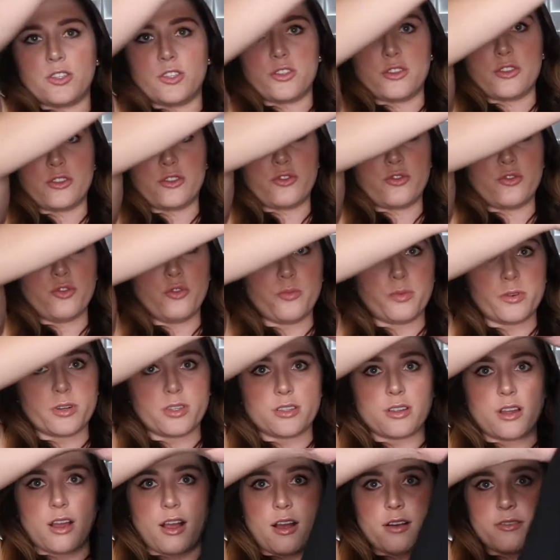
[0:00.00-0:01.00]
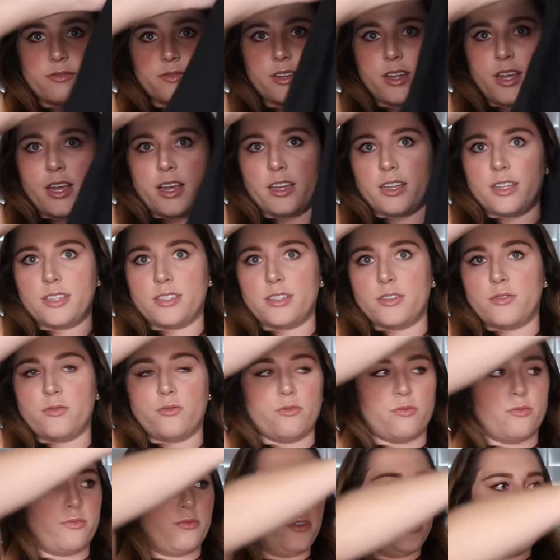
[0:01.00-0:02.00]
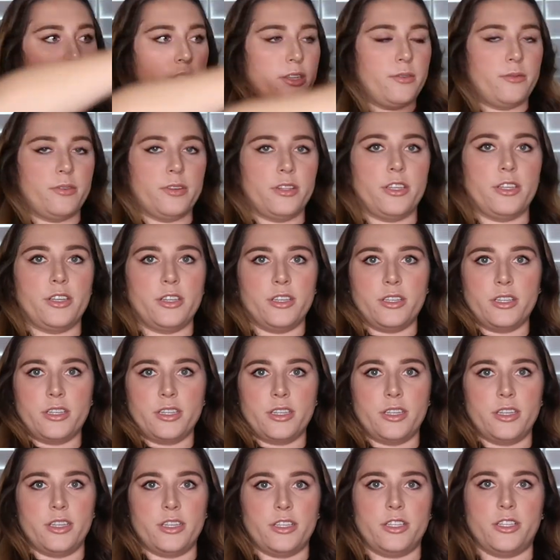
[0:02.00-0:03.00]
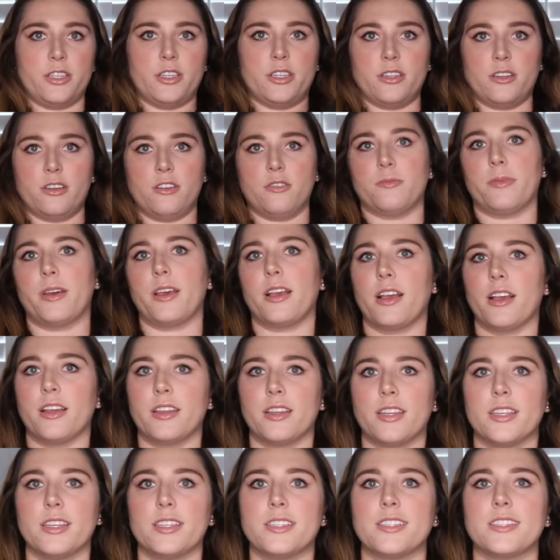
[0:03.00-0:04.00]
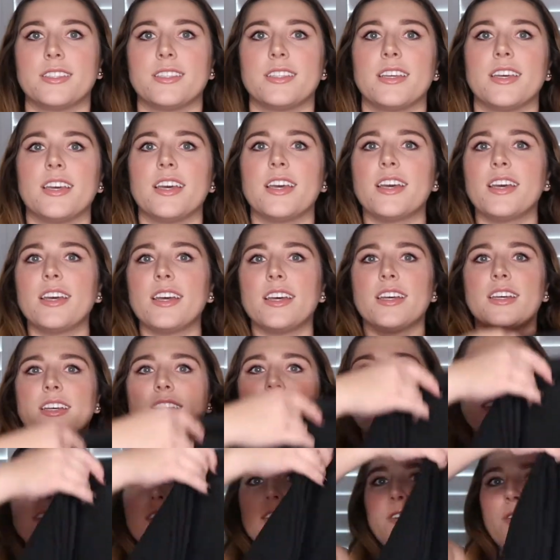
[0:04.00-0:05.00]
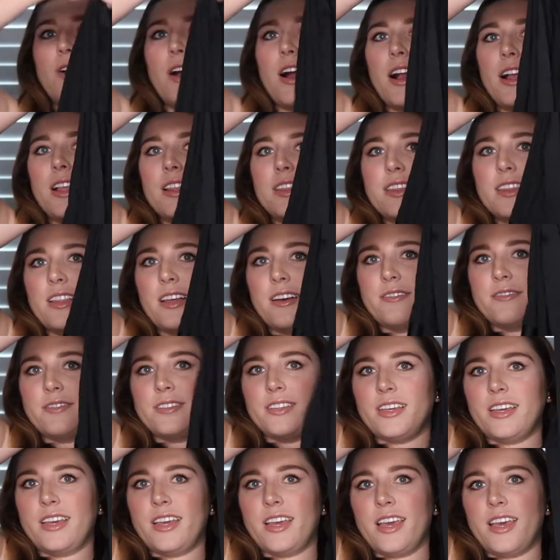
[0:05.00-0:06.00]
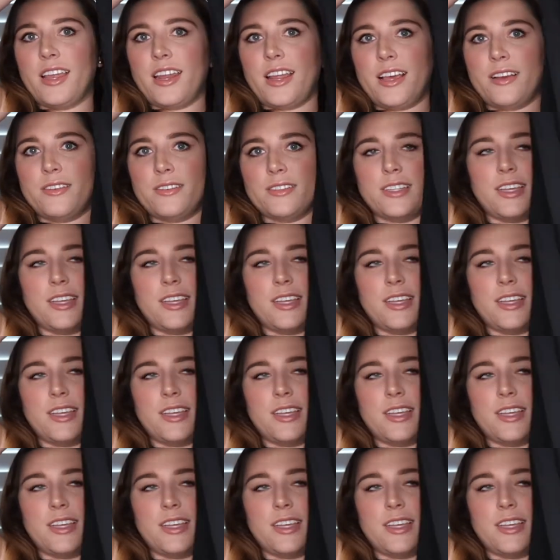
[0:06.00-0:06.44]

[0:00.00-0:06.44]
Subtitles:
super soft and it's in really, really good condition. Oh my goodness. So I loved it and I was